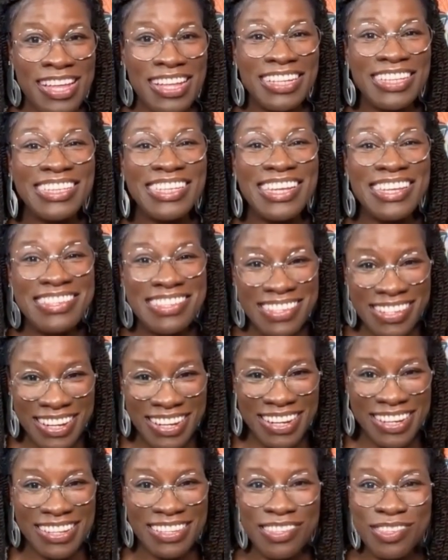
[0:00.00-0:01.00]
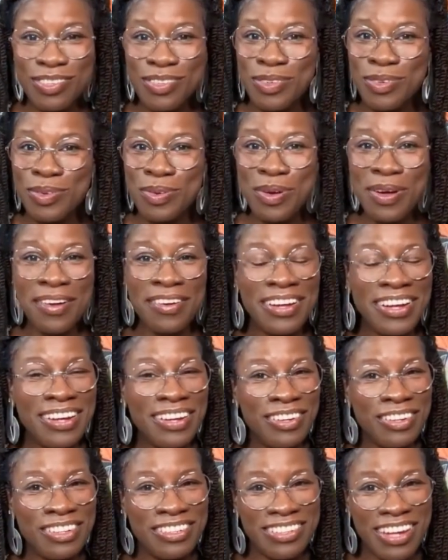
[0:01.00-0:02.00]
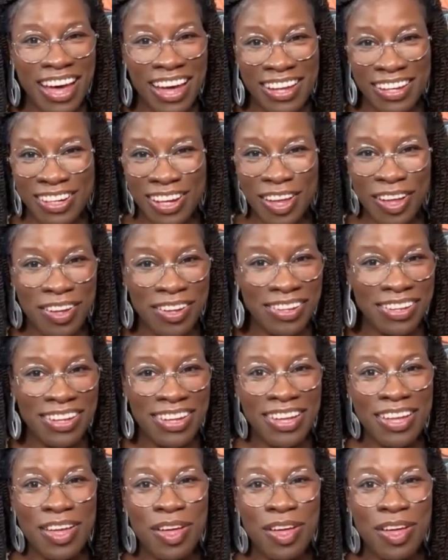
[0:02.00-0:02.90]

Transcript: listening to her inner dialogue,